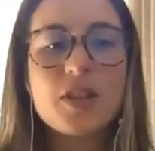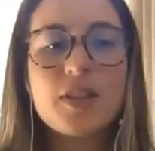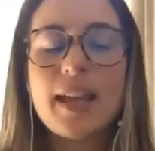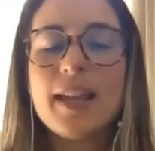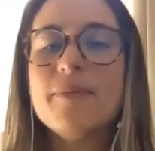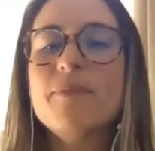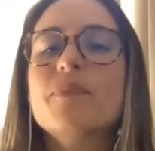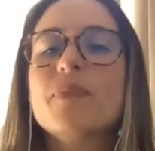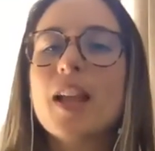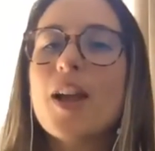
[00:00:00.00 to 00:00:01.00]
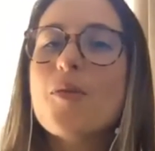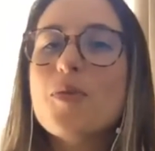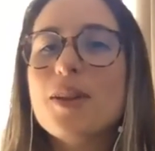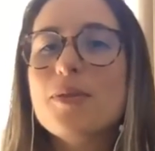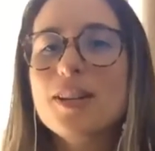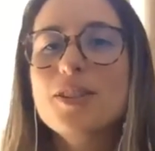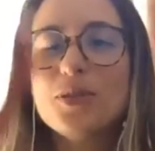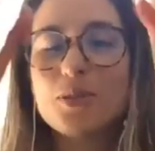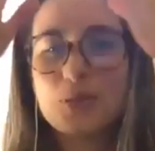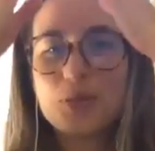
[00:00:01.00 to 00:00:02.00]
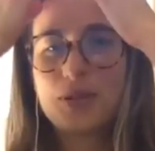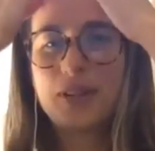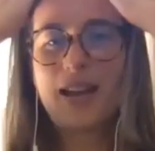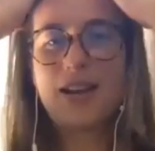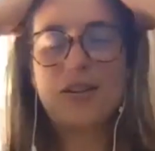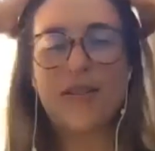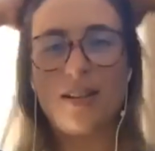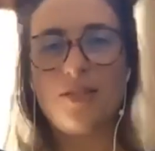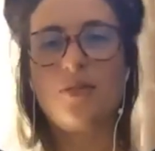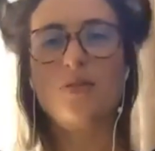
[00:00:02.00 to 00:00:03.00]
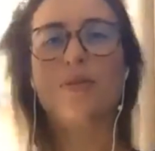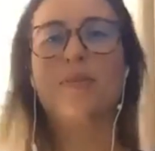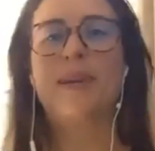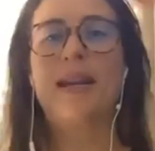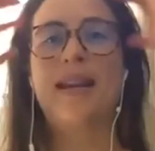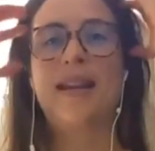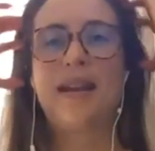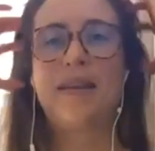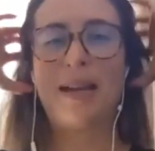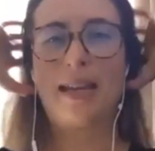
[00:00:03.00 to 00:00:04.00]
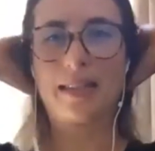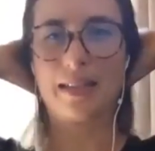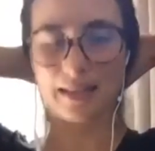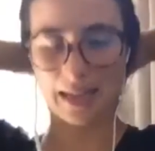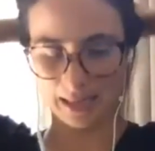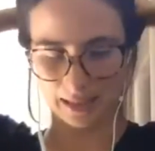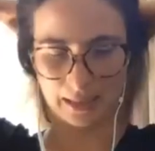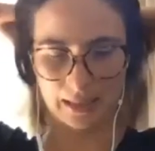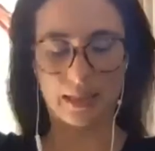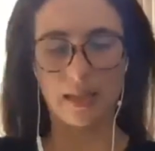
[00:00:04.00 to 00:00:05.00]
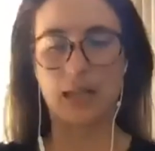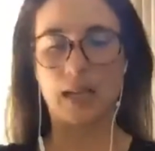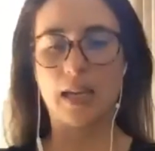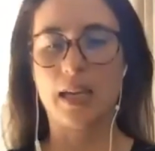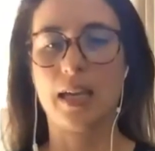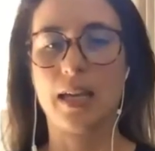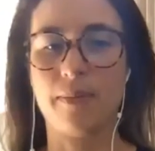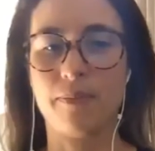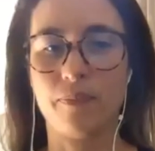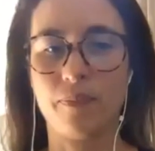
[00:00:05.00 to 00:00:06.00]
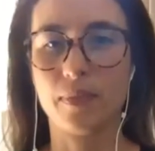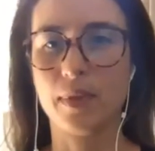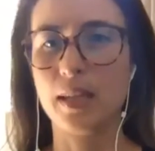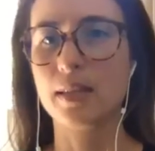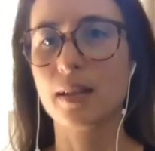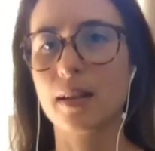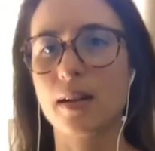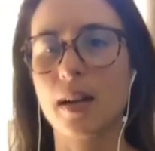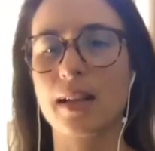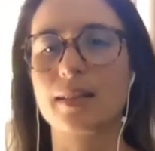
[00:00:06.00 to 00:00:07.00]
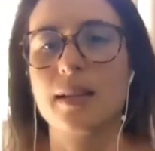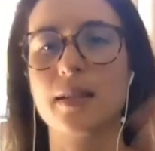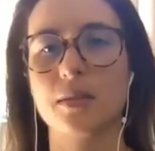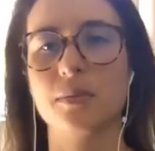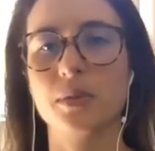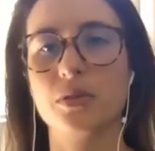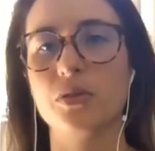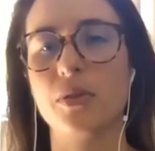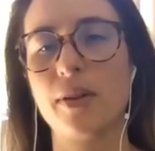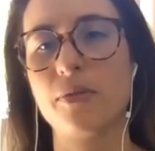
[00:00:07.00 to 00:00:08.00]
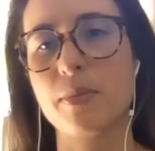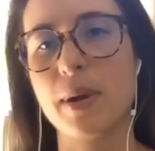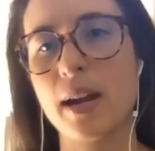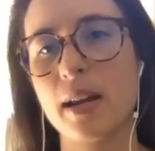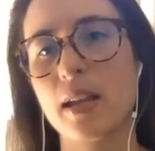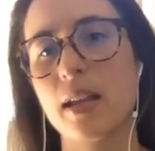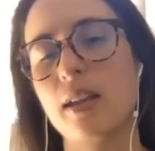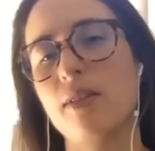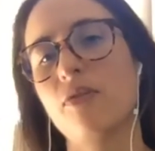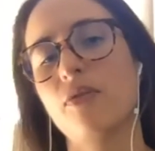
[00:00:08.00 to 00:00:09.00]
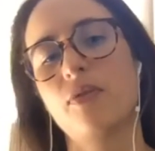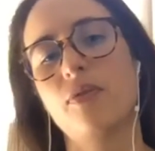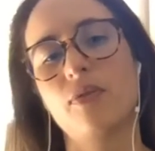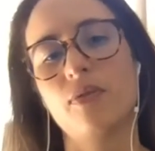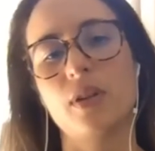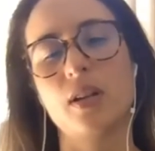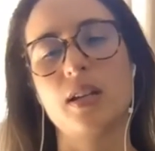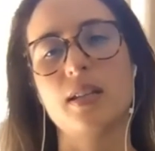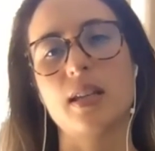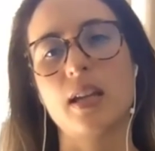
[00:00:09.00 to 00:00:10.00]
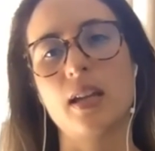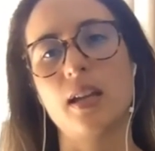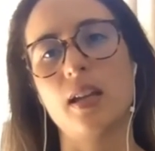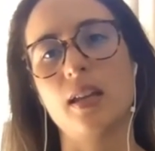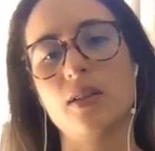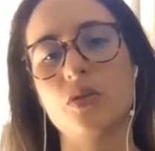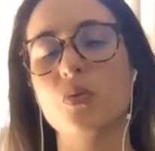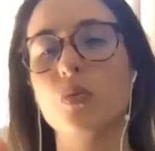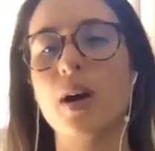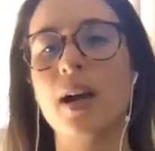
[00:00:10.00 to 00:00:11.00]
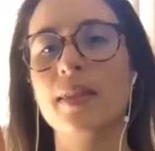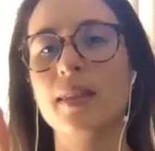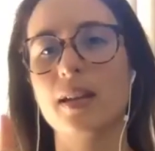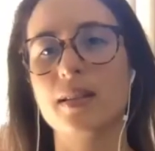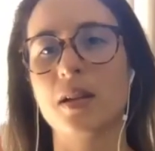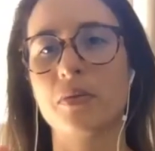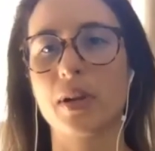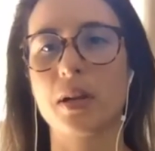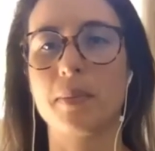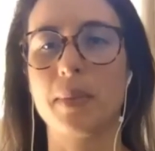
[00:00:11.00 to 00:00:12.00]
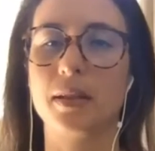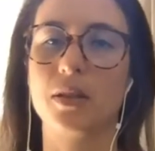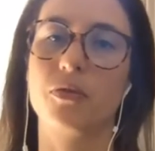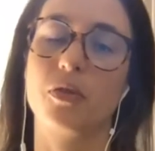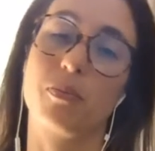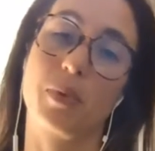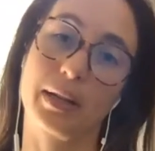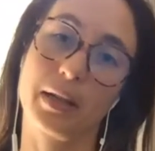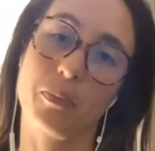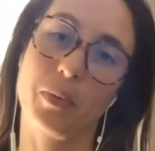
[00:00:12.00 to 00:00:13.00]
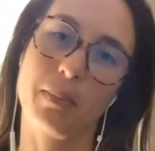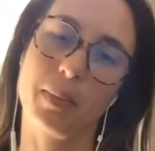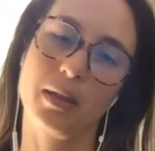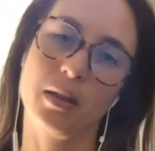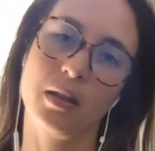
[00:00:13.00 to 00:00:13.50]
then what I wanted to do now is do some pranayama exercises. These are accessible to everybody. If there's one that is not recommended for pregnant women.